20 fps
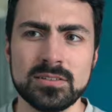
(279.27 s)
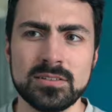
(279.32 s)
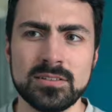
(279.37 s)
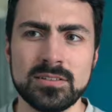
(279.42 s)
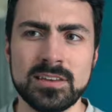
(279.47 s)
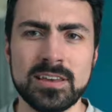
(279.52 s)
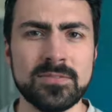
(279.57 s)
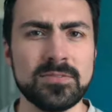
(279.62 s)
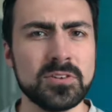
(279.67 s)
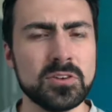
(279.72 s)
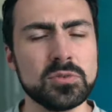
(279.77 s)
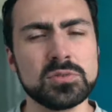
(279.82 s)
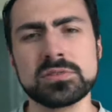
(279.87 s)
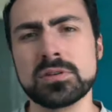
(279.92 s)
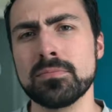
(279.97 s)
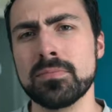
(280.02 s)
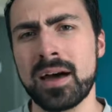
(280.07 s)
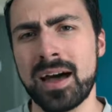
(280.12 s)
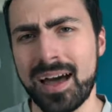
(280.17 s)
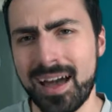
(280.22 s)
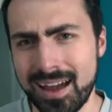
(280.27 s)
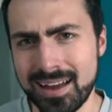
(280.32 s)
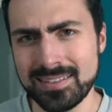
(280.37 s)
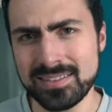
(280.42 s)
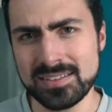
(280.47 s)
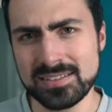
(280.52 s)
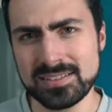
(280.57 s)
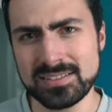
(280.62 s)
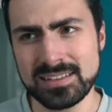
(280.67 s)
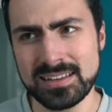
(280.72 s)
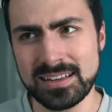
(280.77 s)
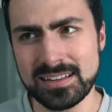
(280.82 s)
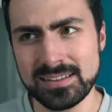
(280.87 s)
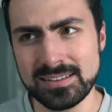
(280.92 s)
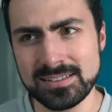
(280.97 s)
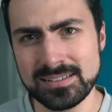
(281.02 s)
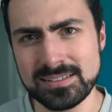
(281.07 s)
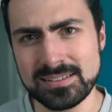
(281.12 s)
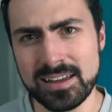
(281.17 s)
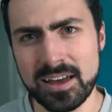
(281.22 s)
giving you some behind the
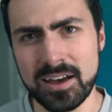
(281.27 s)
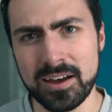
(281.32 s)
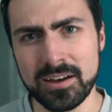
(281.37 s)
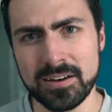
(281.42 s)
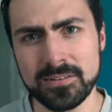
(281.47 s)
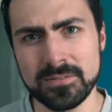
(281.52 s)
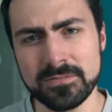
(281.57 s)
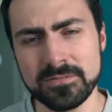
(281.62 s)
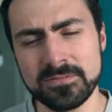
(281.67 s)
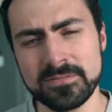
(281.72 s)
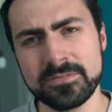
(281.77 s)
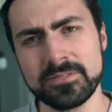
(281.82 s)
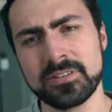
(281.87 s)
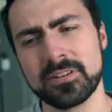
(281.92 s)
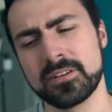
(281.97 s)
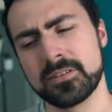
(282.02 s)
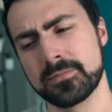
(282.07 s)
scenes of